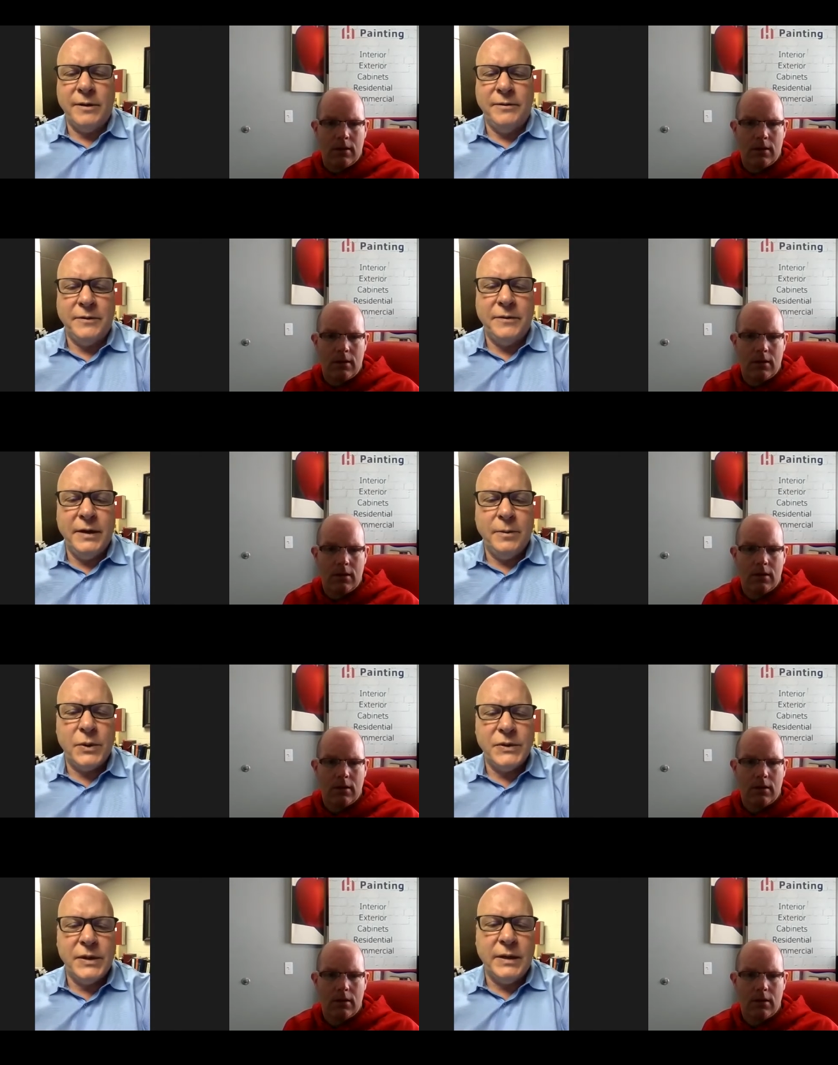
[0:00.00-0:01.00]
Speaker 1: fifteen
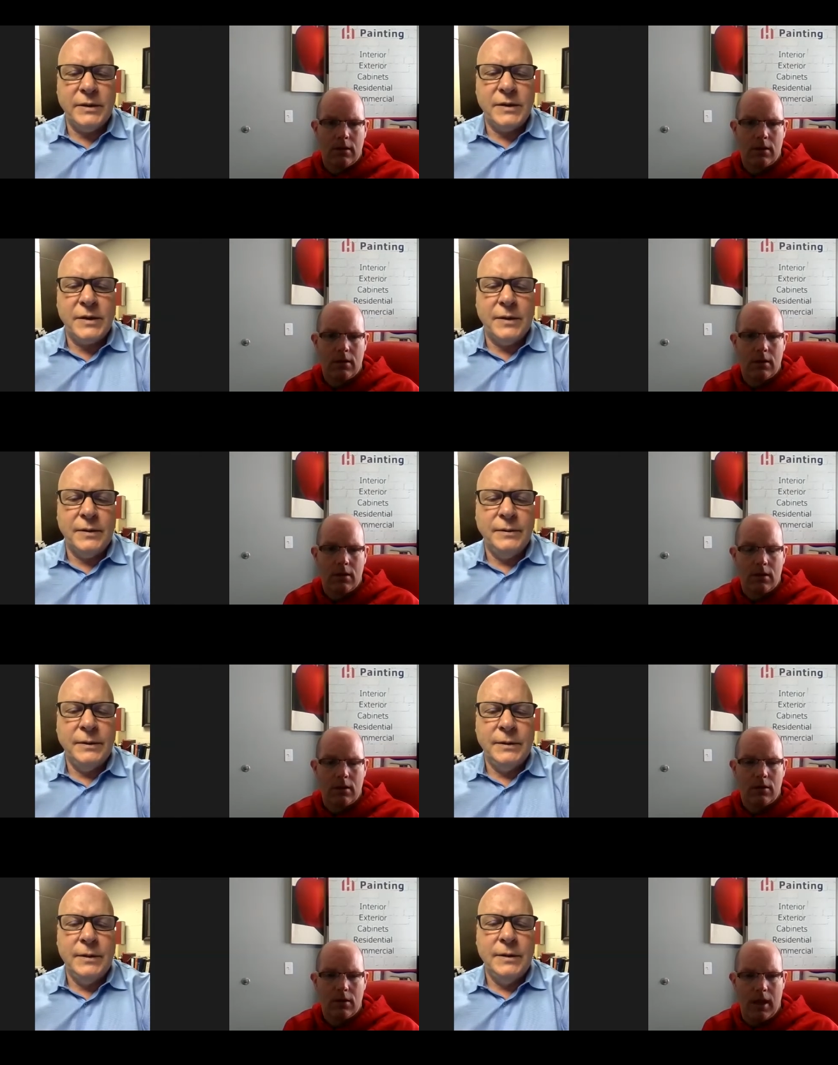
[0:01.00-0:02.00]
percent. So
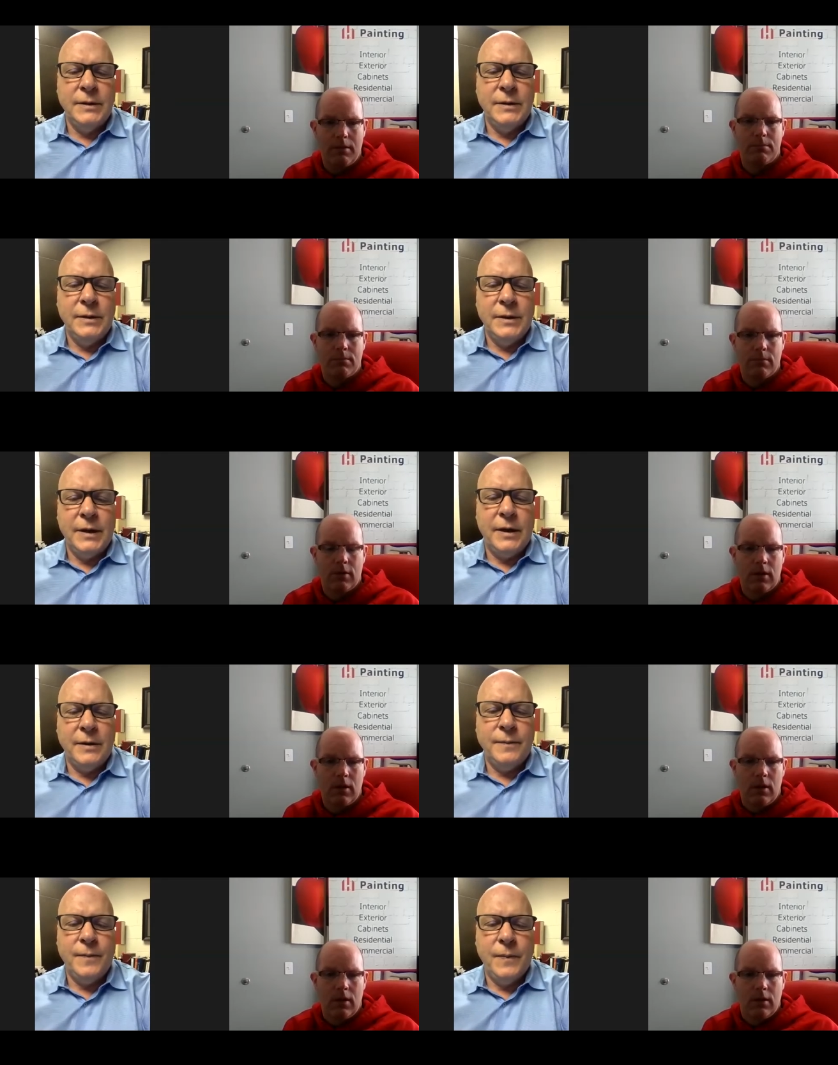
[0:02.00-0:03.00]
okay.
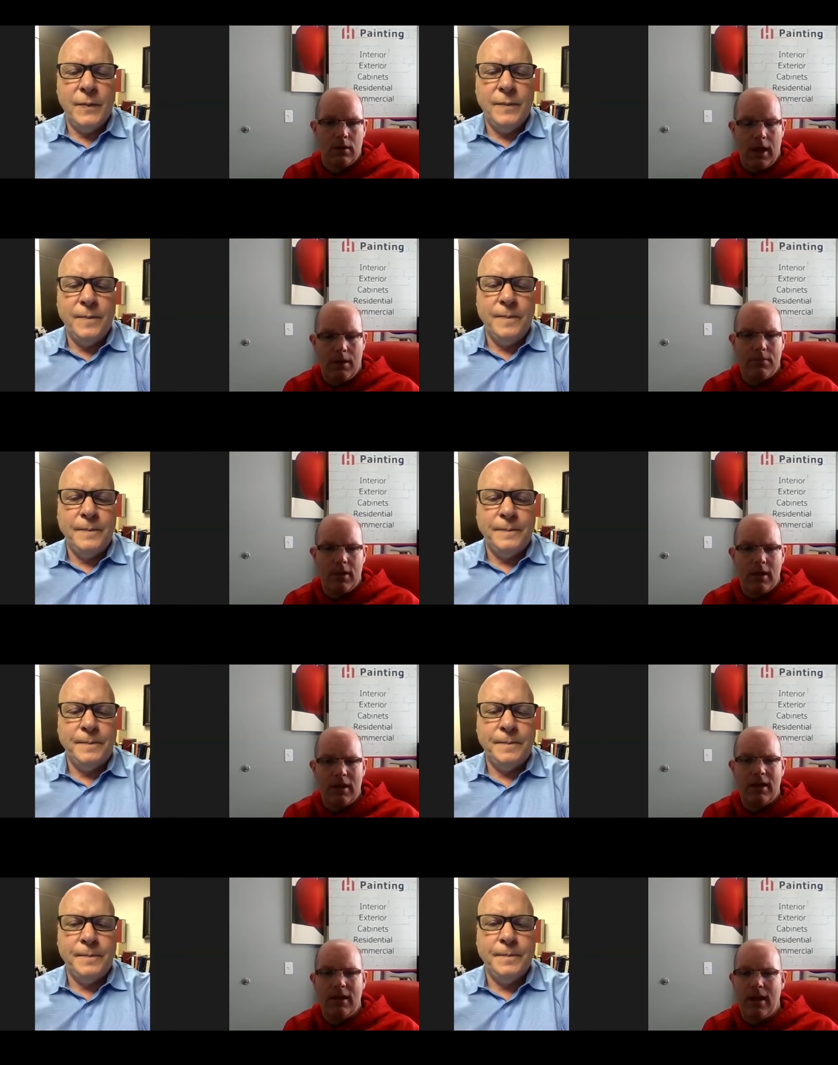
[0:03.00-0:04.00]
Yeah.
Speaker 2: Yeah,
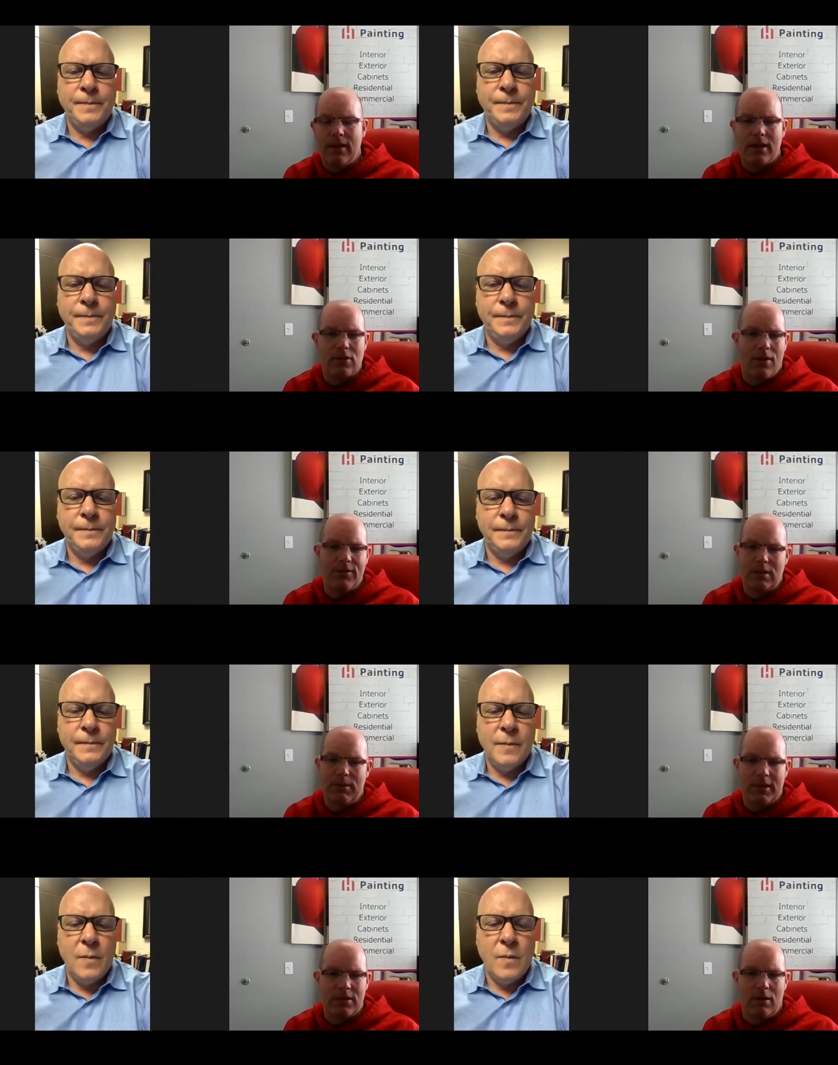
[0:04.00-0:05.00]
and, and, and that's
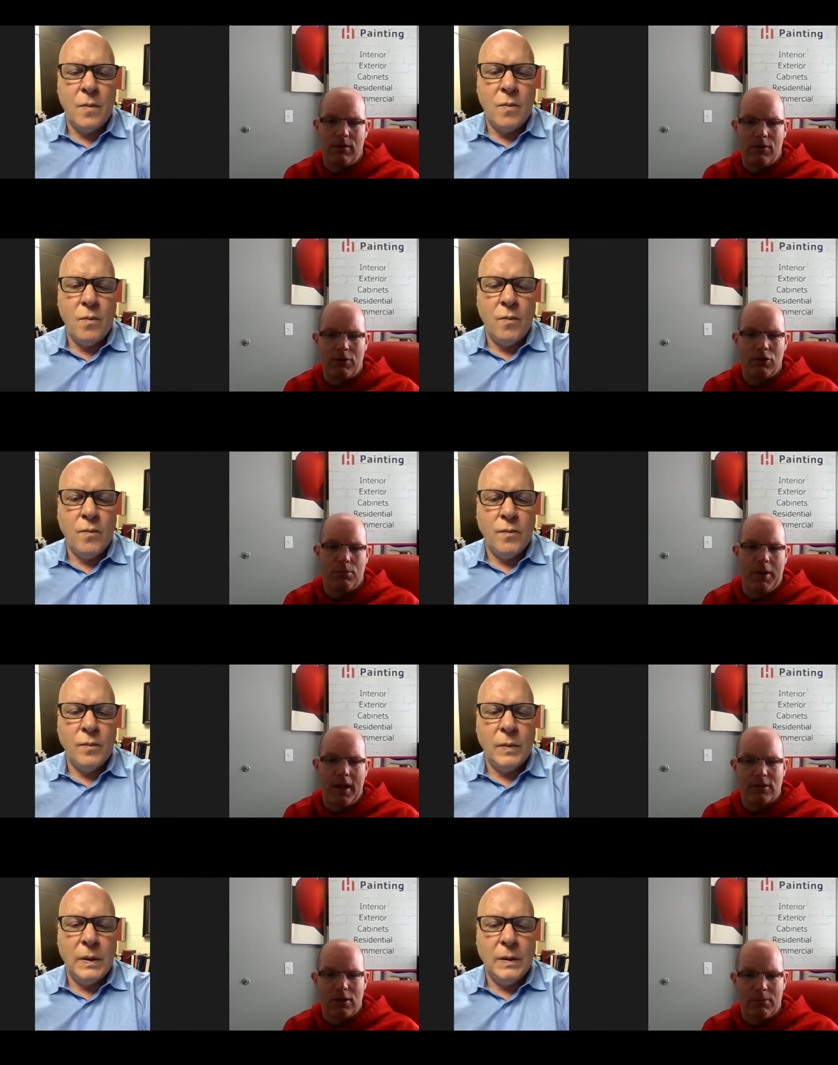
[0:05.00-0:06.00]
obviously because you're, you're you're
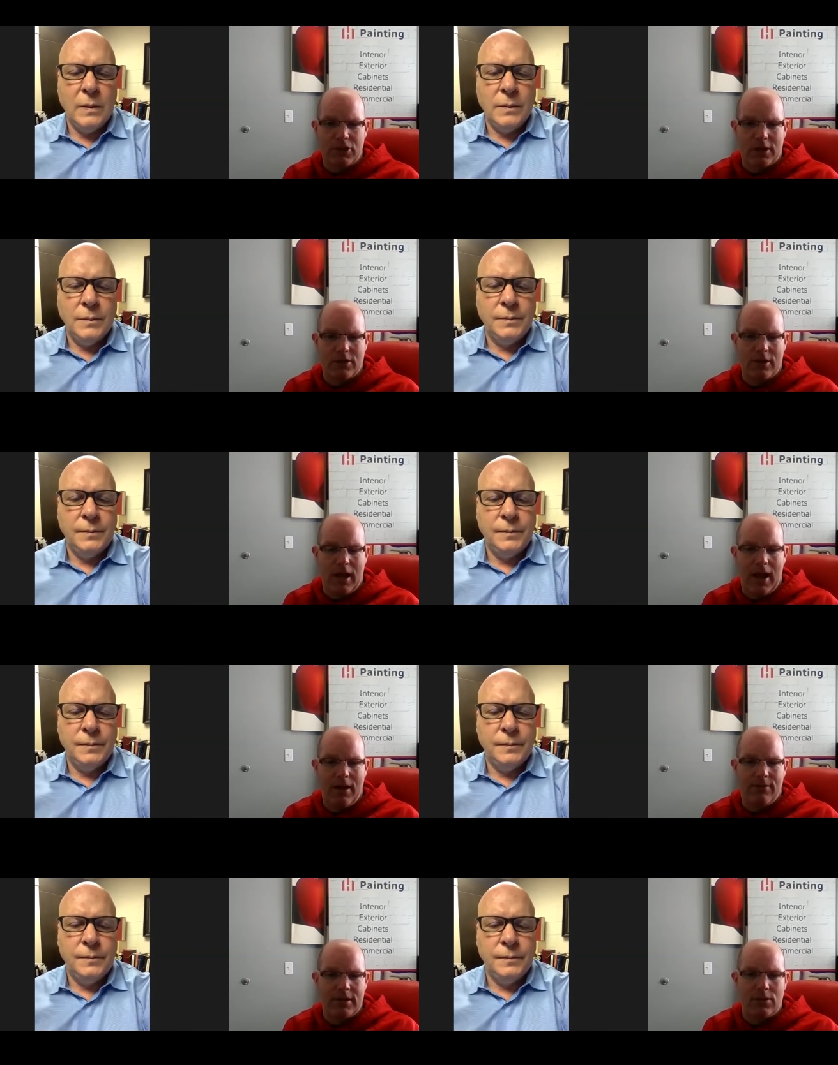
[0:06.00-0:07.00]
paying so much extra to
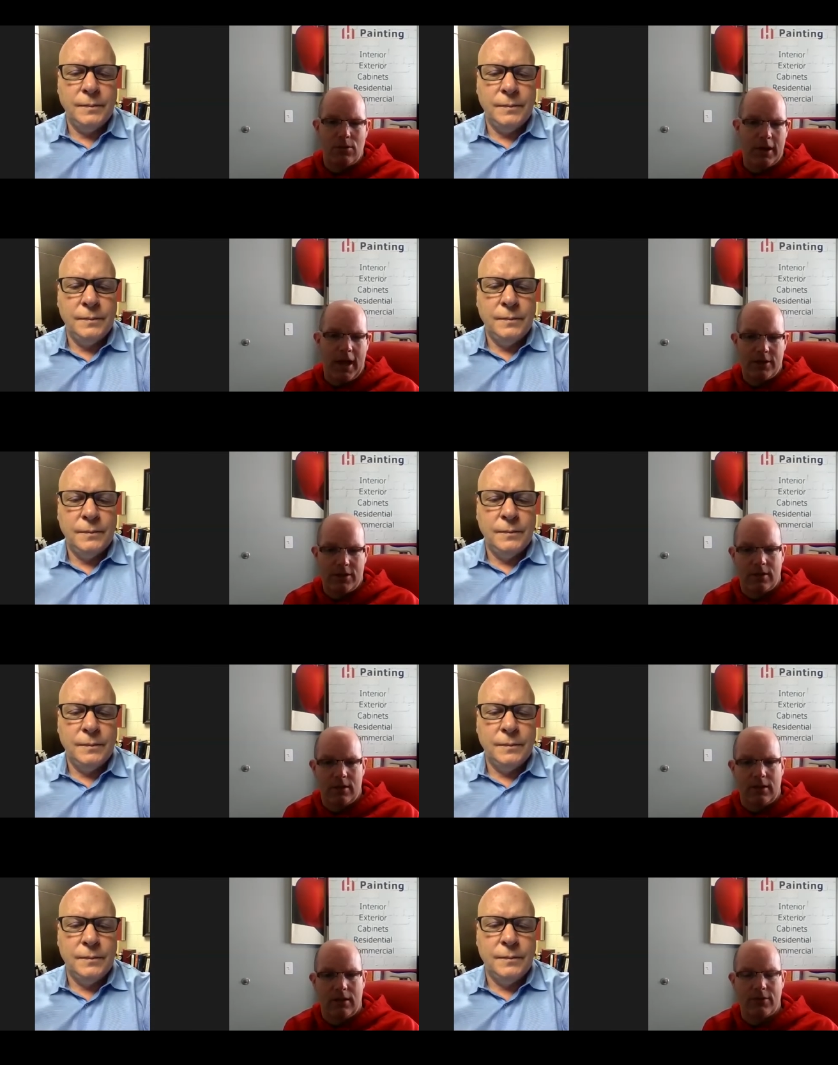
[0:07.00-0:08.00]
have these DoorDash
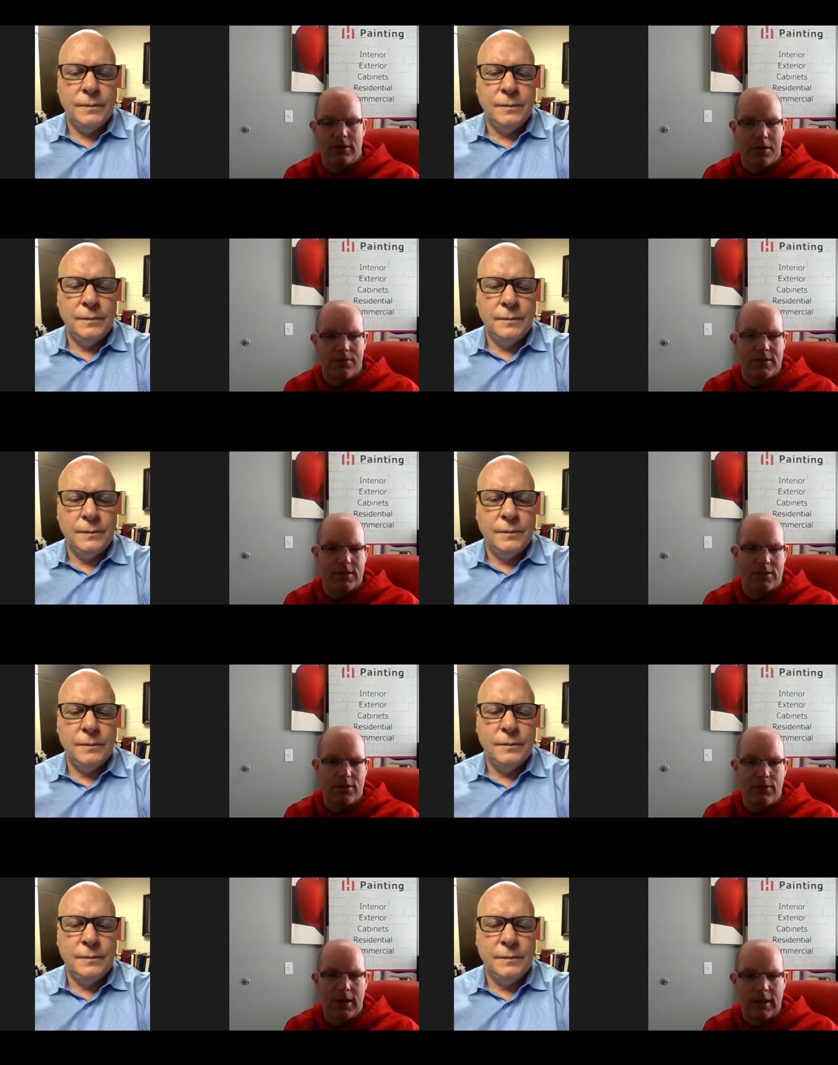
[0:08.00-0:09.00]
and delivery services
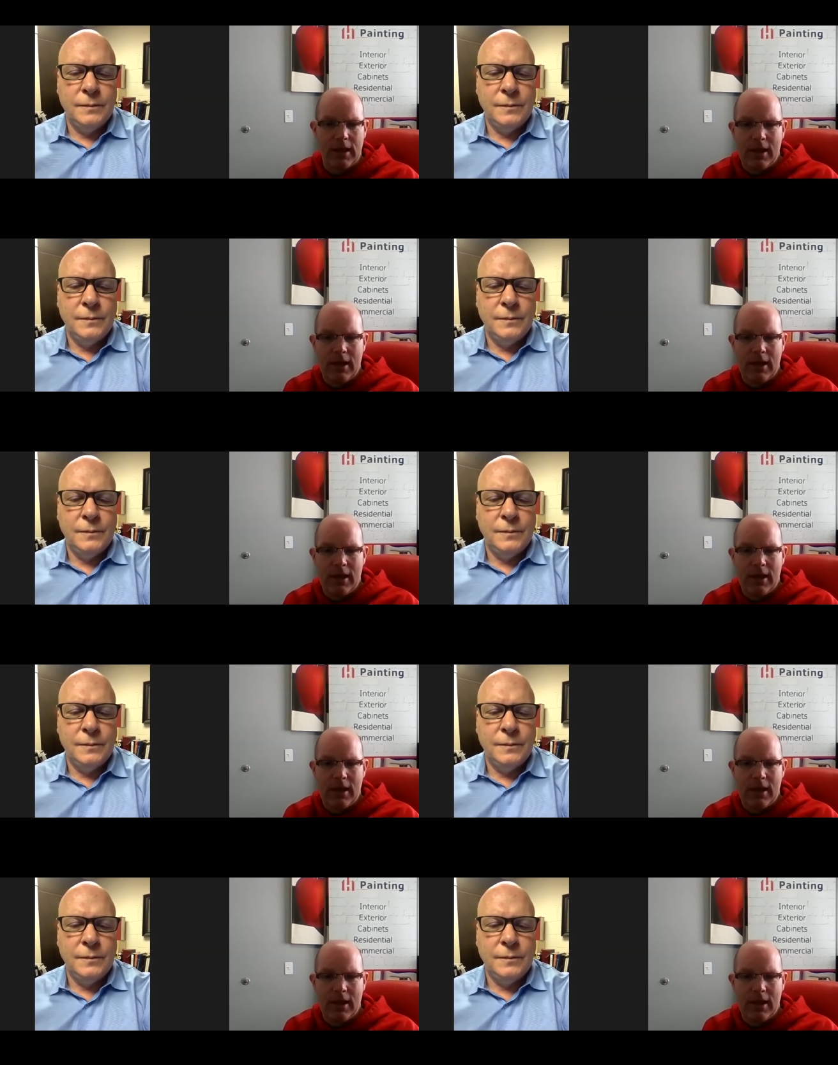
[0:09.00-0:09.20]
do it.